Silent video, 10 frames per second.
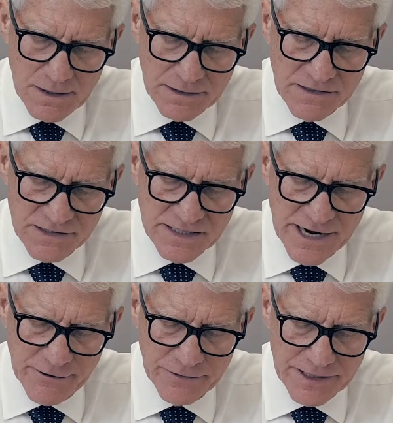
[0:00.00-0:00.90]
Listen
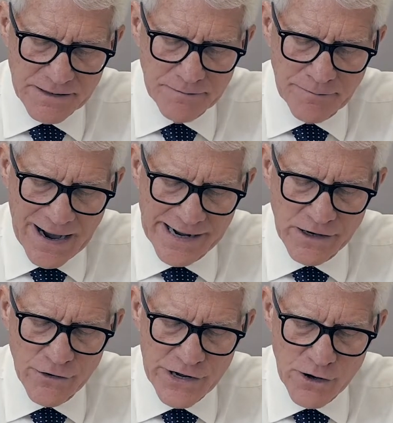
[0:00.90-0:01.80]
carefully.
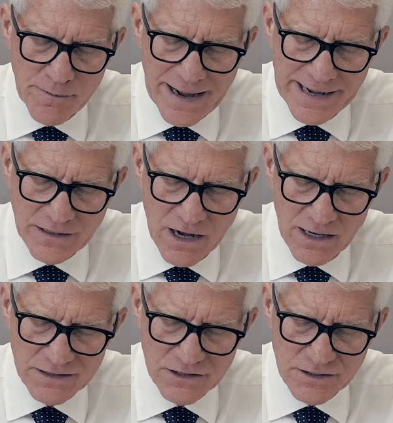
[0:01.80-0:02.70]
Buyer hereby
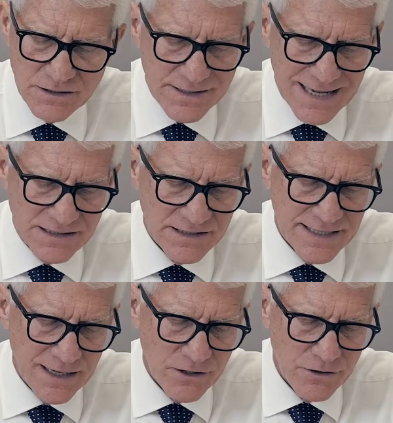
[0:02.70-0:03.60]
acknowledges that
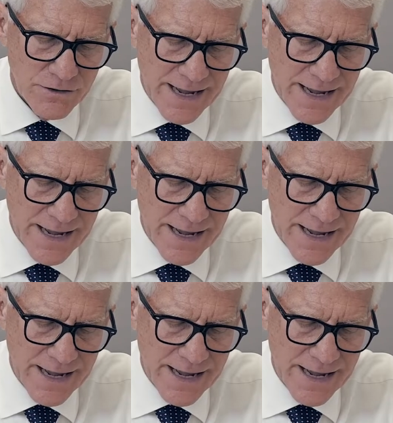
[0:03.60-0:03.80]
seller